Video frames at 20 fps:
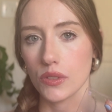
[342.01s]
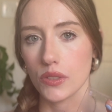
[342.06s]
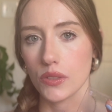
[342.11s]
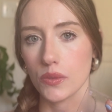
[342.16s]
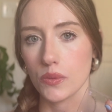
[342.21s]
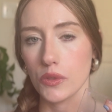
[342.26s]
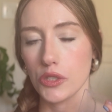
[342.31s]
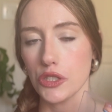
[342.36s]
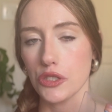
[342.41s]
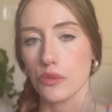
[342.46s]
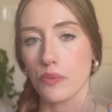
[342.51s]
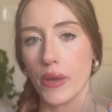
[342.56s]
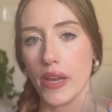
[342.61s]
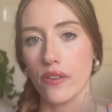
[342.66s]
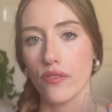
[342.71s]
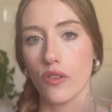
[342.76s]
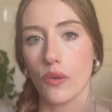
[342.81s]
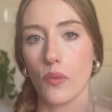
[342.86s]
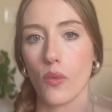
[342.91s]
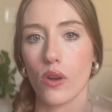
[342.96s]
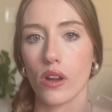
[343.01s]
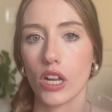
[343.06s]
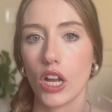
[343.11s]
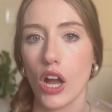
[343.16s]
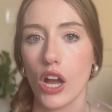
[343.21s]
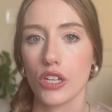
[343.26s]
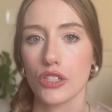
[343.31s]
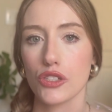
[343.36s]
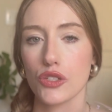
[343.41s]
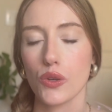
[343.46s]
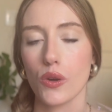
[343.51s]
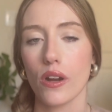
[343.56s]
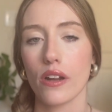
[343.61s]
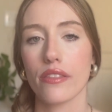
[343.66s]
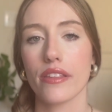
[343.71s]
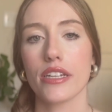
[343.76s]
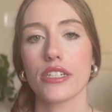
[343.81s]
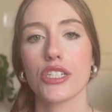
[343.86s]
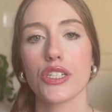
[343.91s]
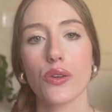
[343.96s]
which is made for more contour.
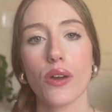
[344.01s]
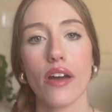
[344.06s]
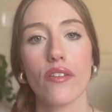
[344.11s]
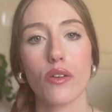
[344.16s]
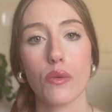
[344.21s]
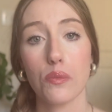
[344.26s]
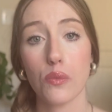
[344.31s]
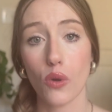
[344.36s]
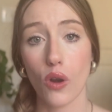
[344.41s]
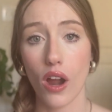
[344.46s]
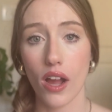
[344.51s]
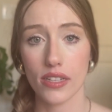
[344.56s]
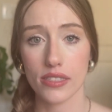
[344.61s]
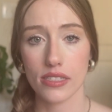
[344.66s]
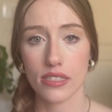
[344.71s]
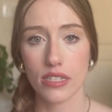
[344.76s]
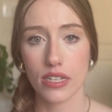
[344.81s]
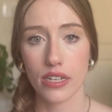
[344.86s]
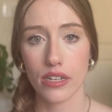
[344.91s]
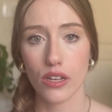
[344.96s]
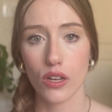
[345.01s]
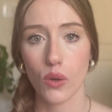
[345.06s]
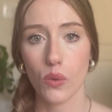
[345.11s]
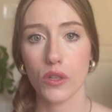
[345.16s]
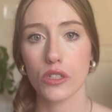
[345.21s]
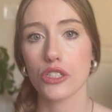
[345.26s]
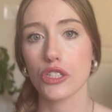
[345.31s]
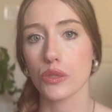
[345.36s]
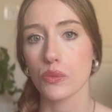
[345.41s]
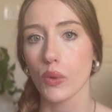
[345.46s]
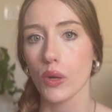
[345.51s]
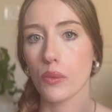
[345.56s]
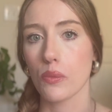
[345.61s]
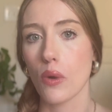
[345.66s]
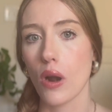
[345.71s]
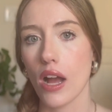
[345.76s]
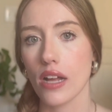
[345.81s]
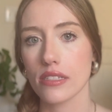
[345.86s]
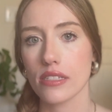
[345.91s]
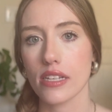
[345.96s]
They do have a Bronzino, which is more
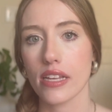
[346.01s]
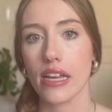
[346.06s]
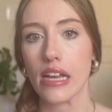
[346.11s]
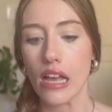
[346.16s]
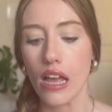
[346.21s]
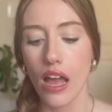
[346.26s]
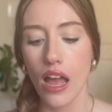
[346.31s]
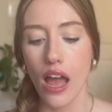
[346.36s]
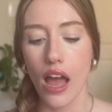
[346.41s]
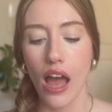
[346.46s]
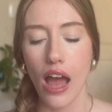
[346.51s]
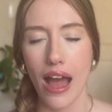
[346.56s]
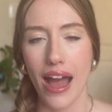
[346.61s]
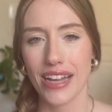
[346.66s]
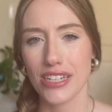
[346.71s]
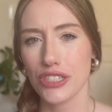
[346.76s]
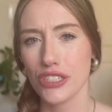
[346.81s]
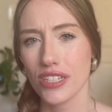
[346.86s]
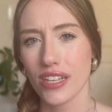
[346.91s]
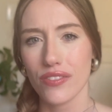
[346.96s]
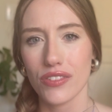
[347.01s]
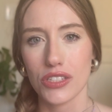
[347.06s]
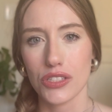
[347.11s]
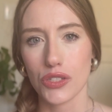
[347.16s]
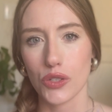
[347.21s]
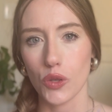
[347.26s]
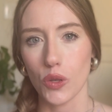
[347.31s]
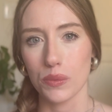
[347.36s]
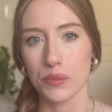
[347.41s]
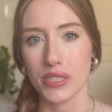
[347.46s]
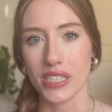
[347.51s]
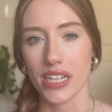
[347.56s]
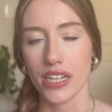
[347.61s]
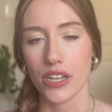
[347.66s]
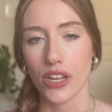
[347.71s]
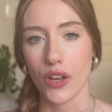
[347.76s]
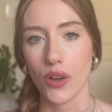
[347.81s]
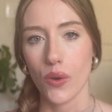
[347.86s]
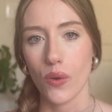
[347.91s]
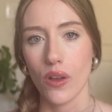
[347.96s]
bronzing. I just have the
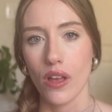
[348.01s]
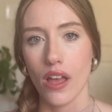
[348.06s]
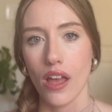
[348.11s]
Sculptino.